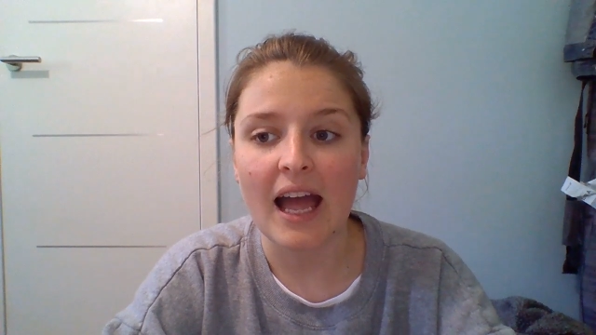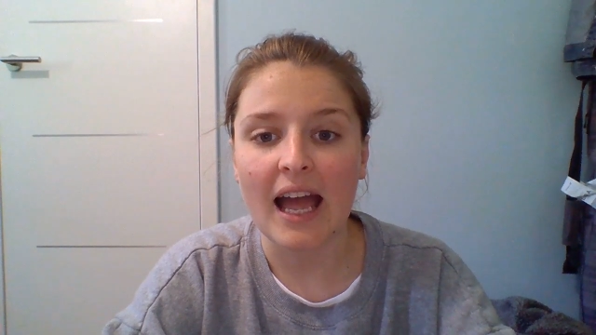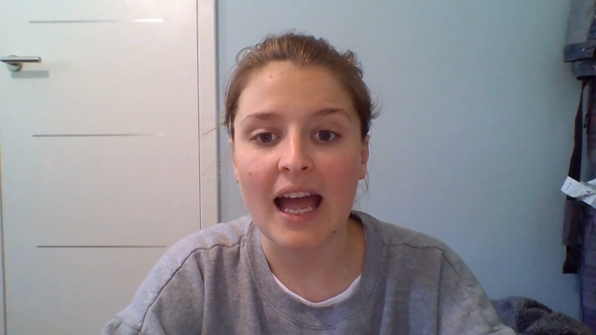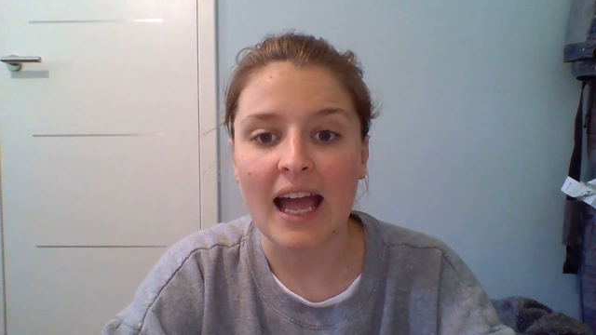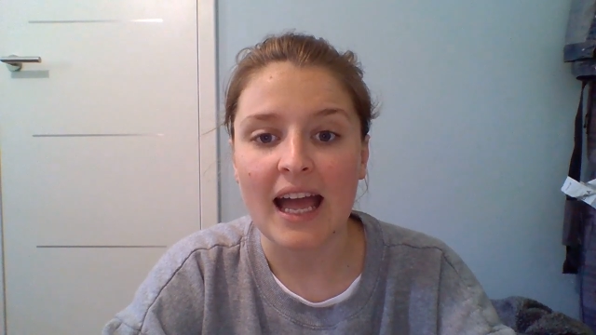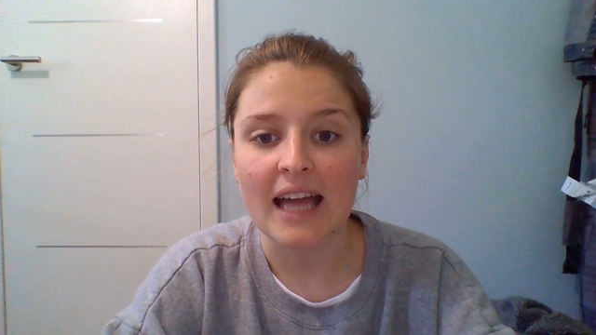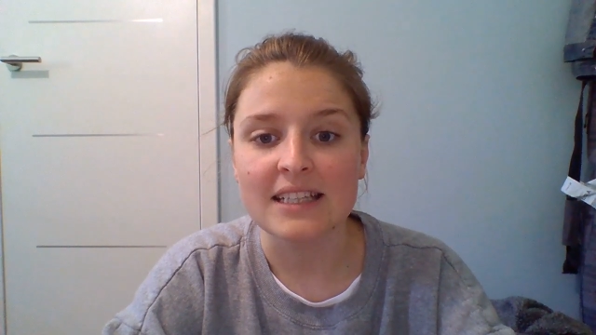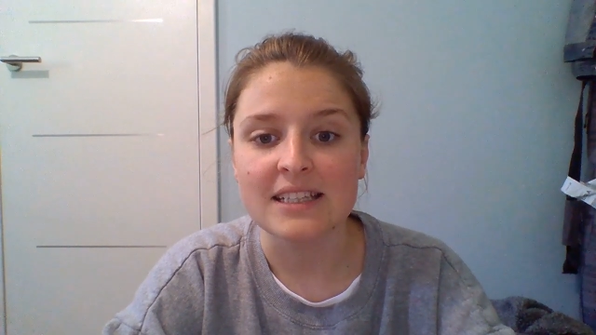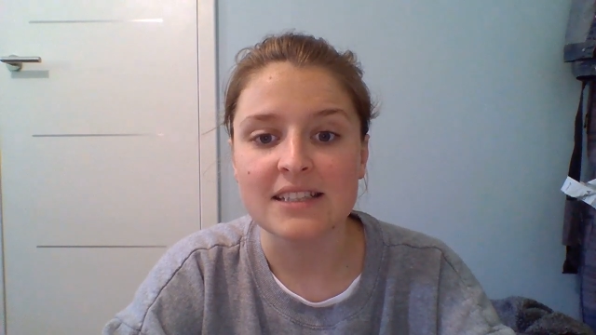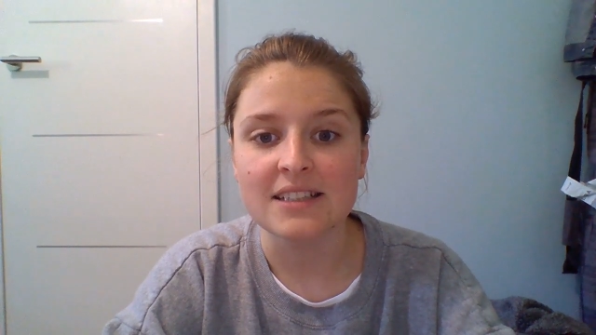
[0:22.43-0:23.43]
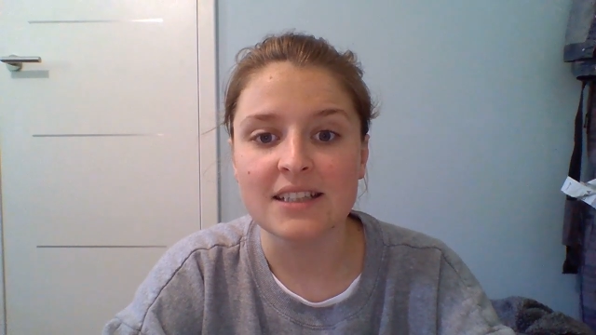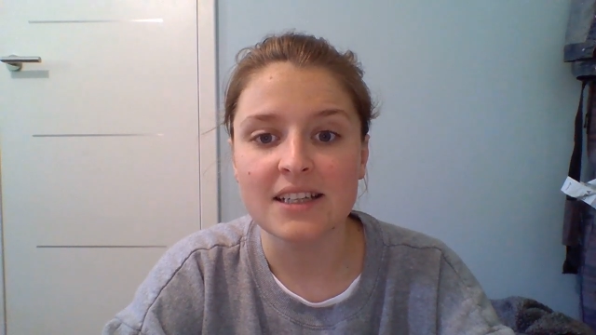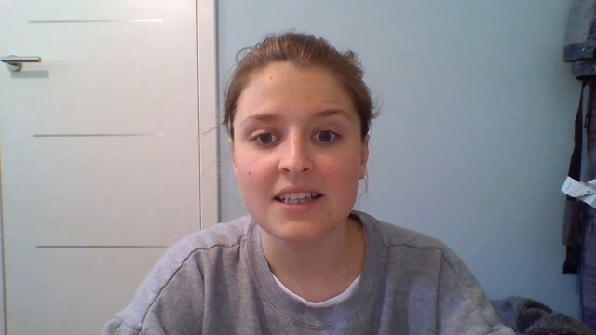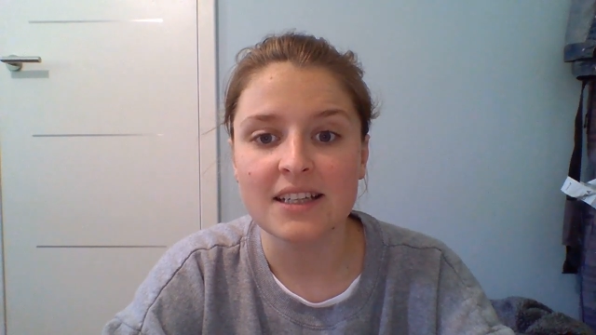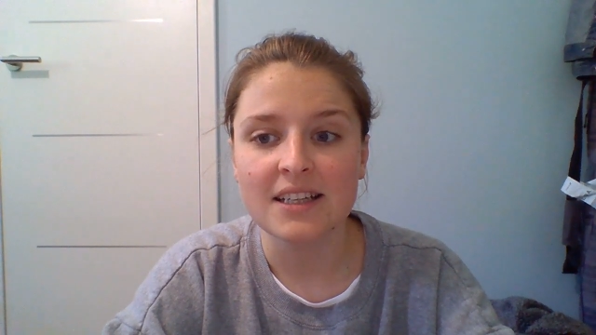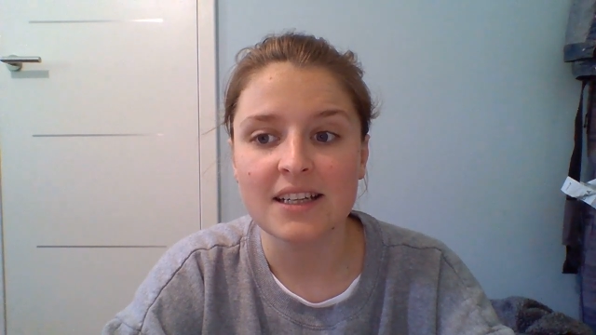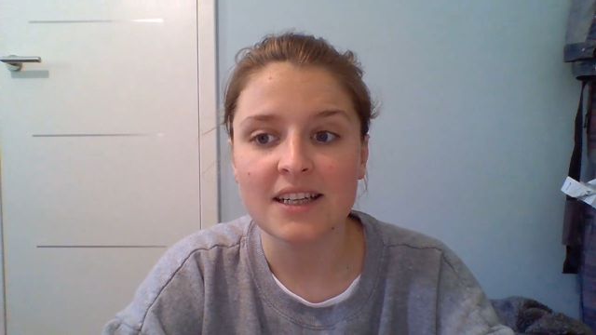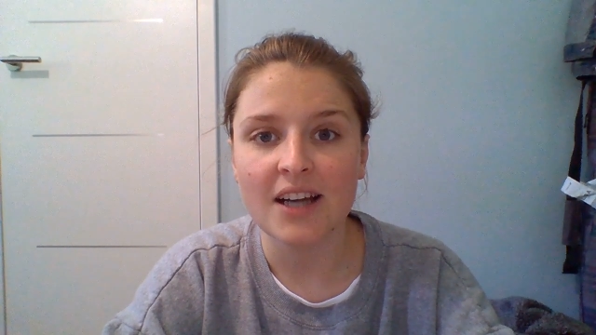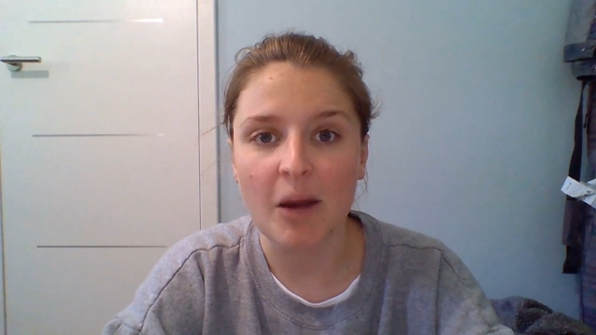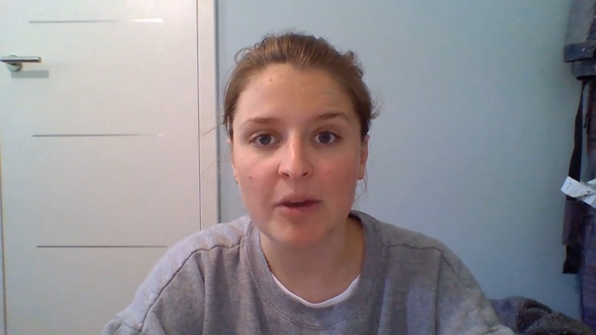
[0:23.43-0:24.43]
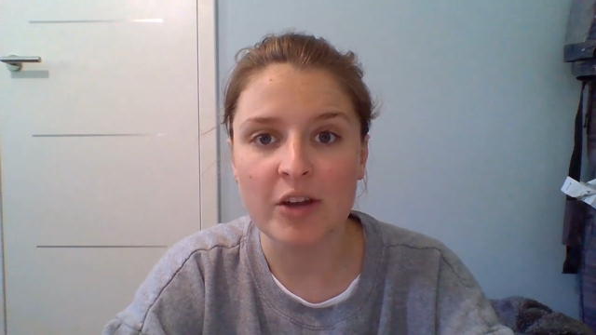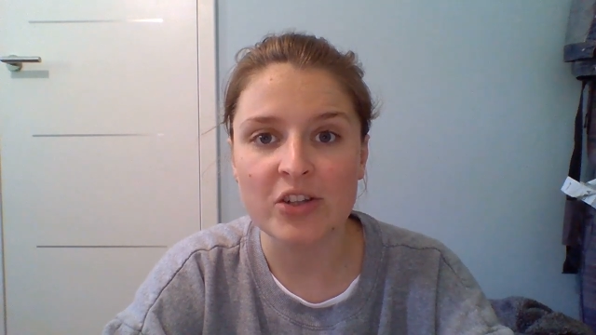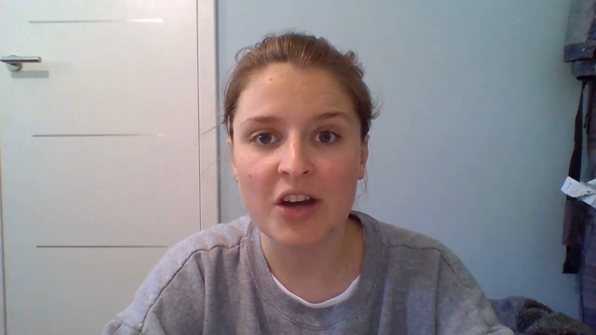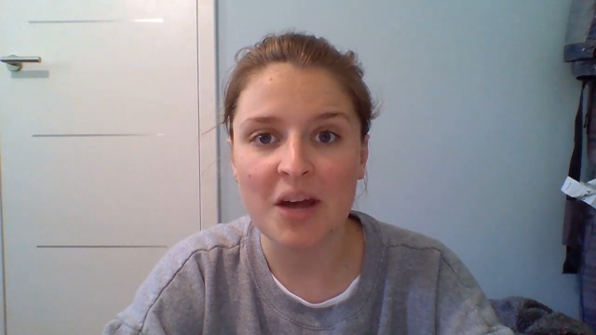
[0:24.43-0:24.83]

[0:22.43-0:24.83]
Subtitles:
And I'm going to try